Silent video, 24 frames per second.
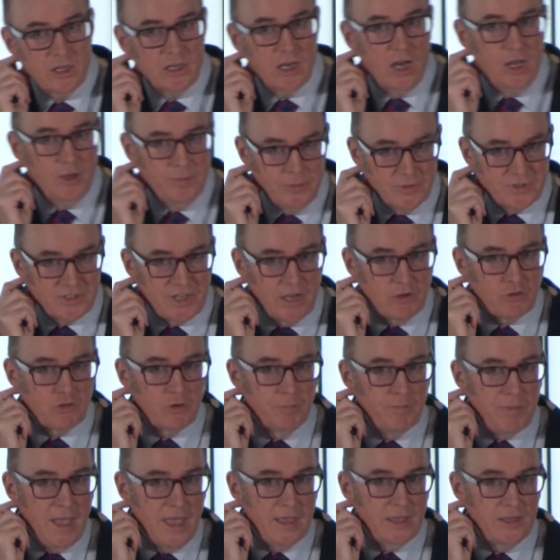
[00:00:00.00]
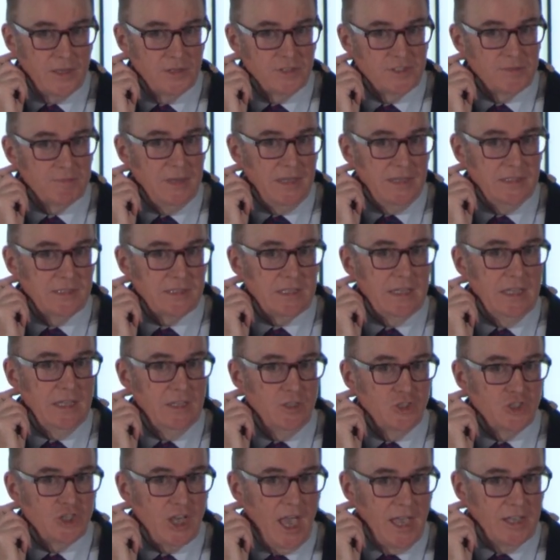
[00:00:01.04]
global central bankers meet
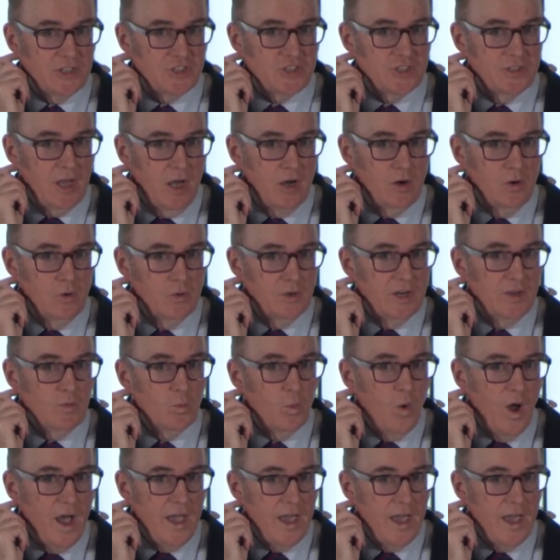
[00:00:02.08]
in Jackson Hole in